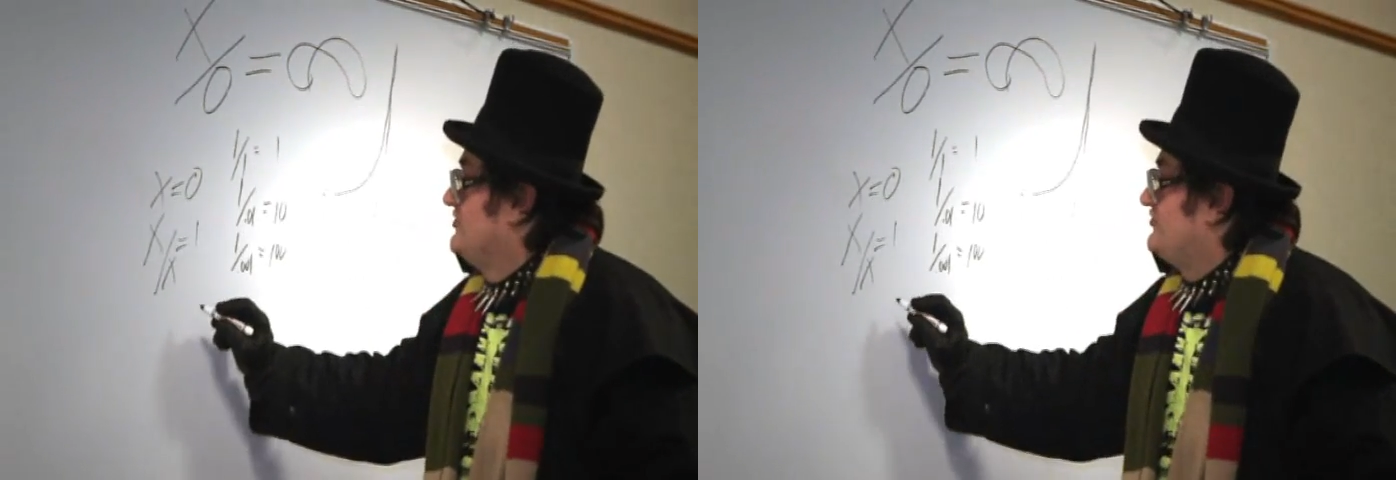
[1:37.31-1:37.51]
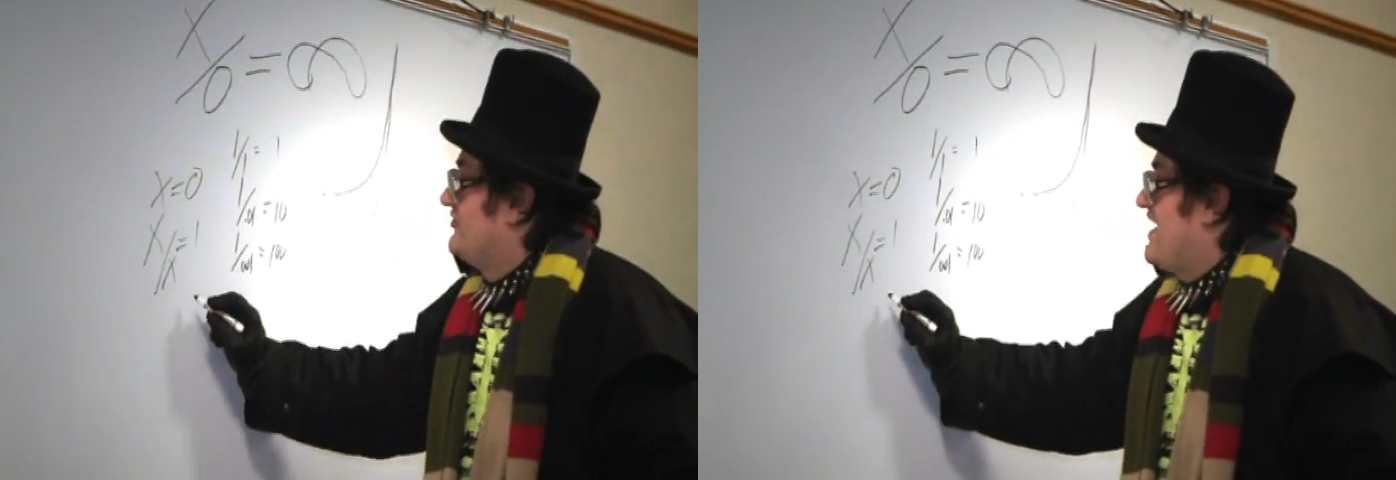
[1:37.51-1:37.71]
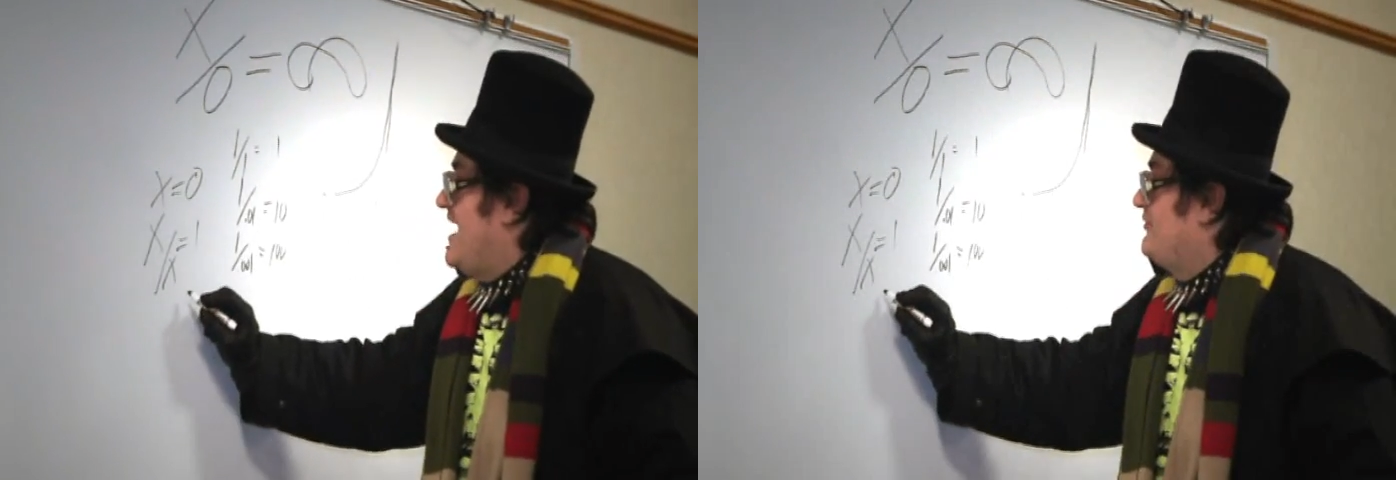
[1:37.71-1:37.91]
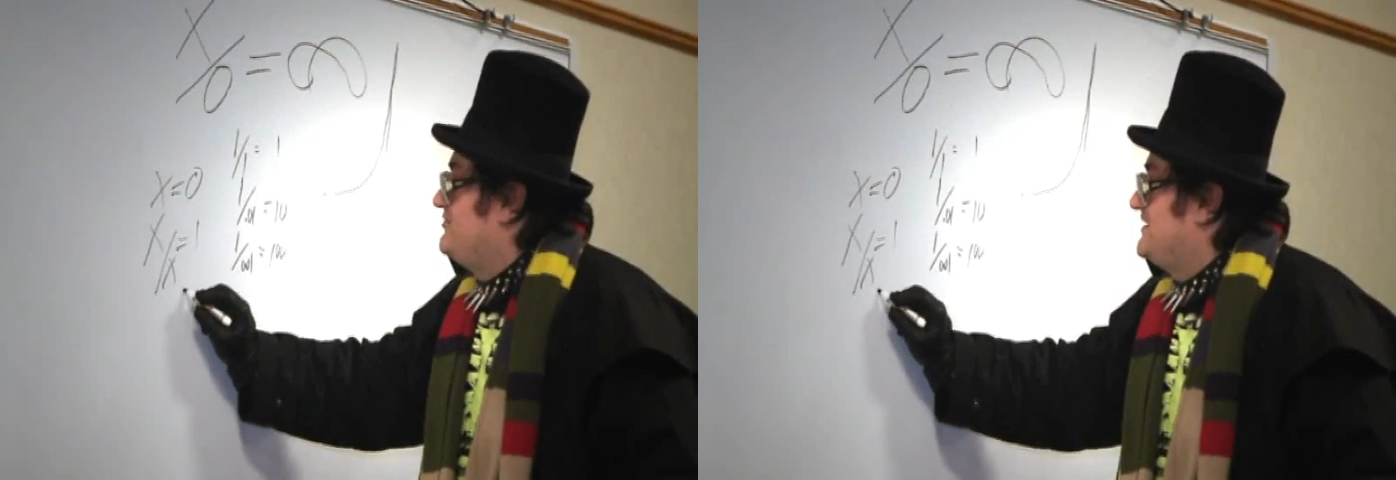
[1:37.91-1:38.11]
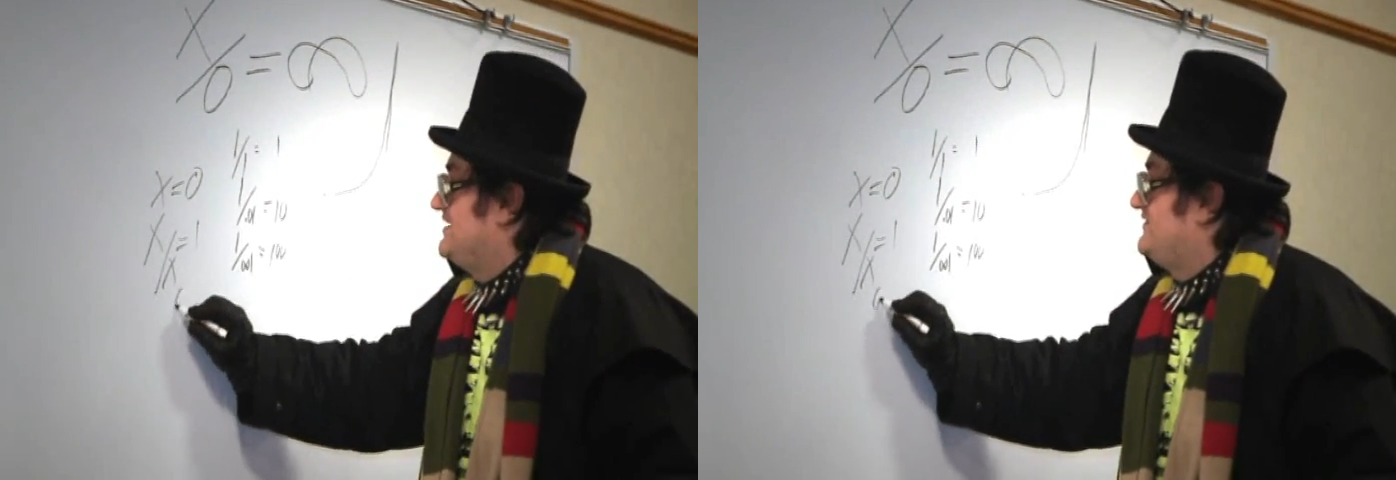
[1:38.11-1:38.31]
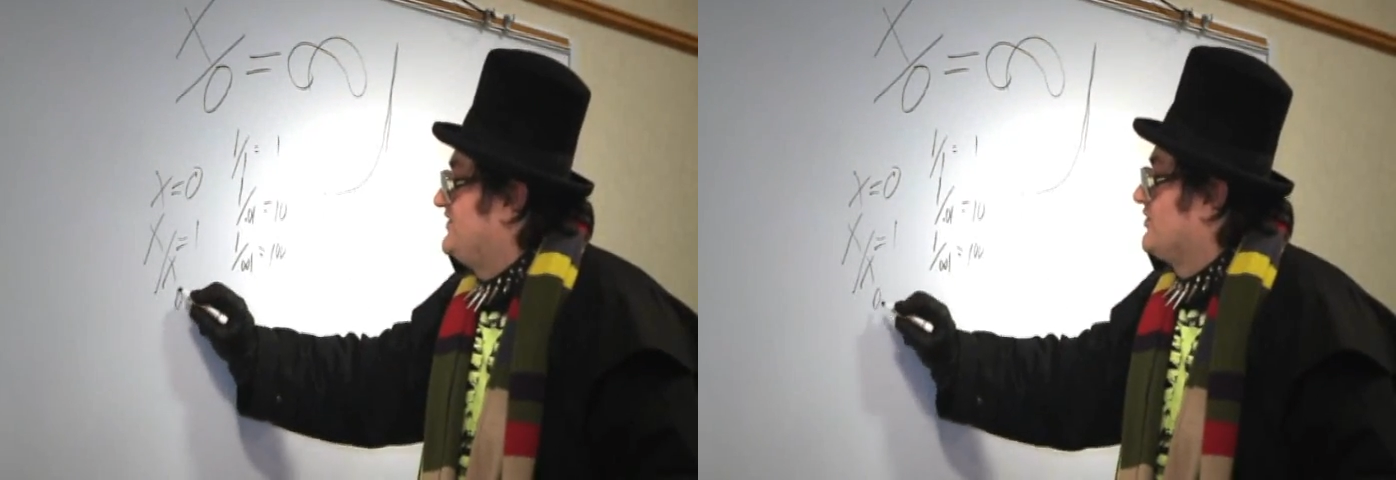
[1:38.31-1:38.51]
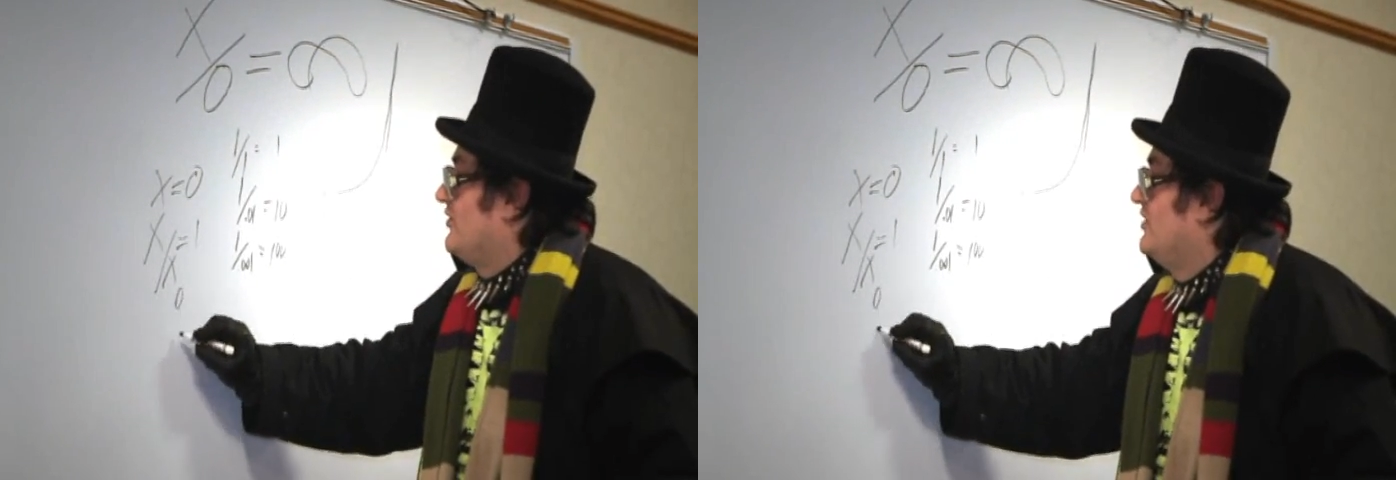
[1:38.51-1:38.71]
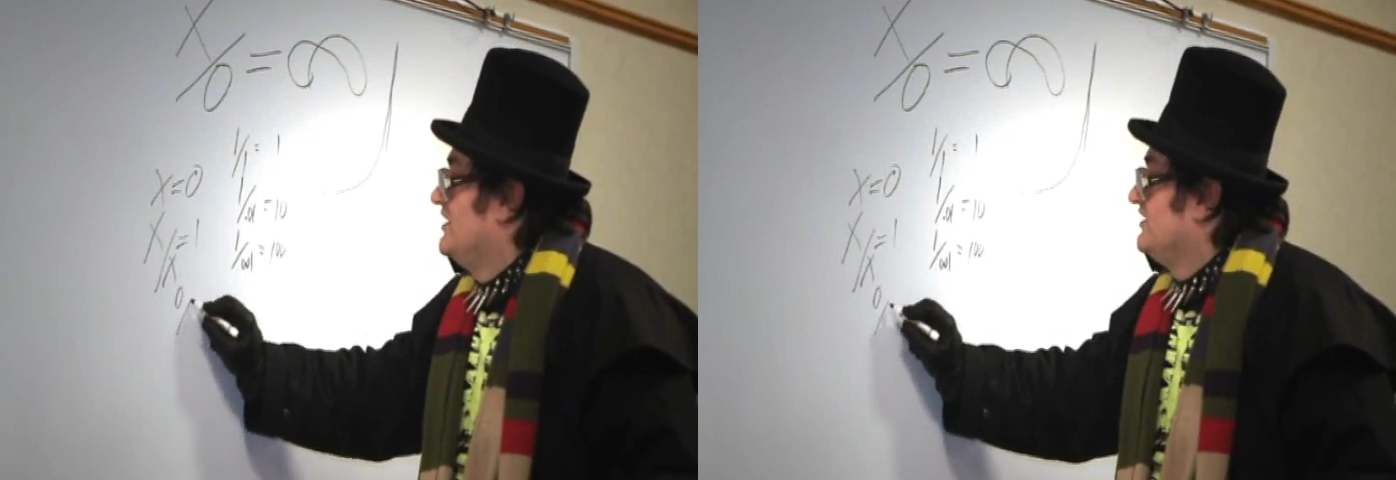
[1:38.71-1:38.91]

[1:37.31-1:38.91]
So that would mean 0